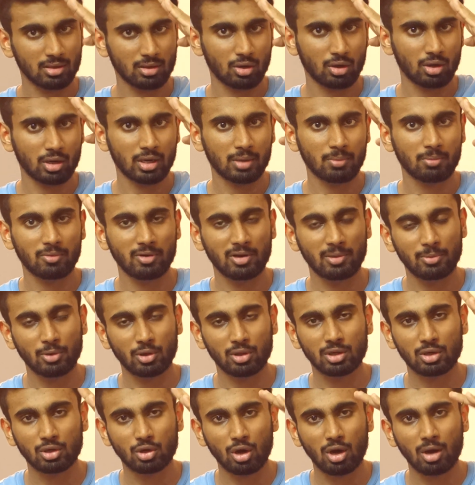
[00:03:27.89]
or it will be
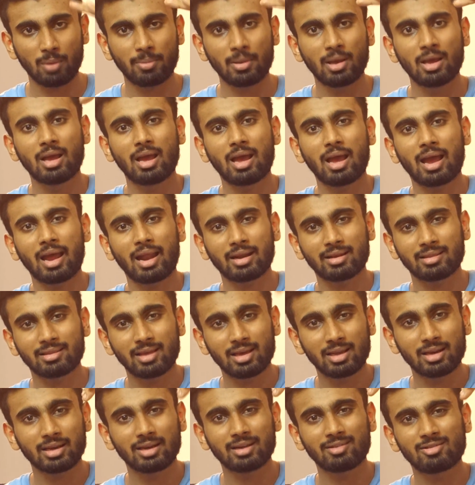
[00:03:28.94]
on the top, and
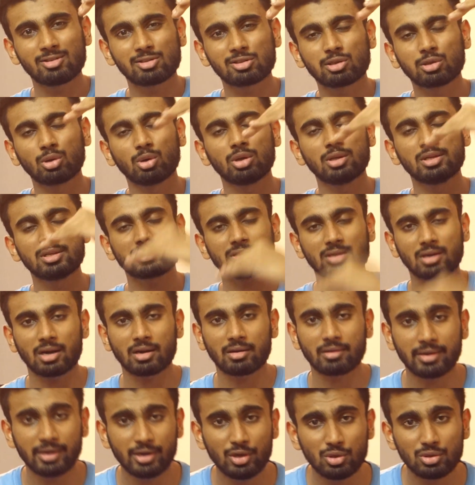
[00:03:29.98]
then it will slowly
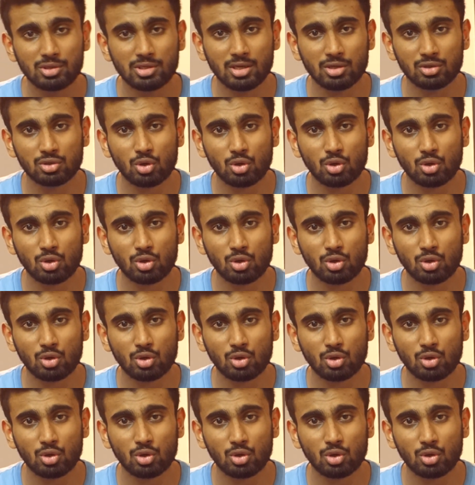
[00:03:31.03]
start reducing.